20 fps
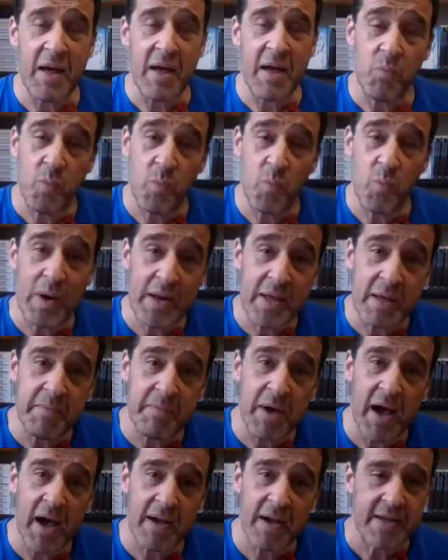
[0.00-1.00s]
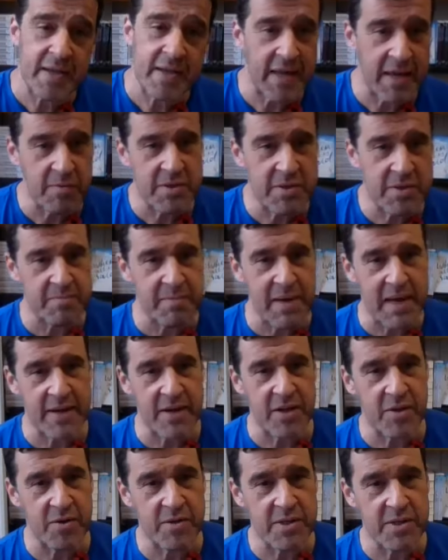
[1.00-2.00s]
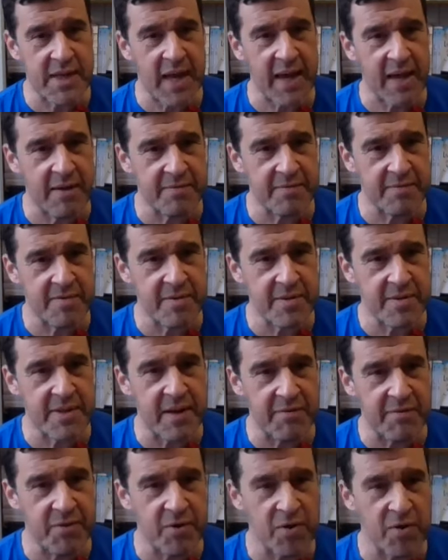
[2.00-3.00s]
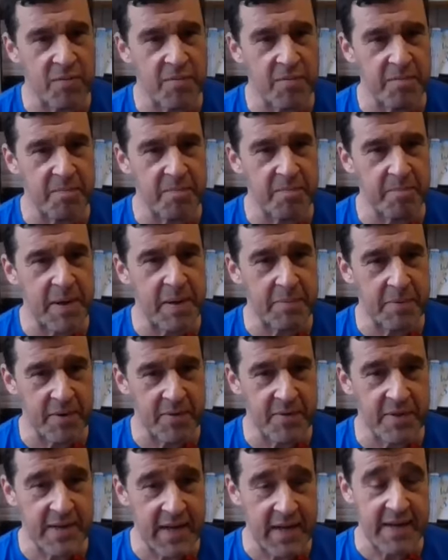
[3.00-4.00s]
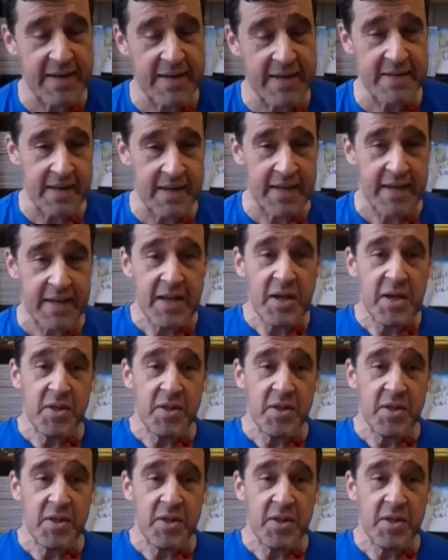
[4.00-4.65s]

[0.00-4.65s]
And William Harkin, he was the man who saved several people on the day, didn't he?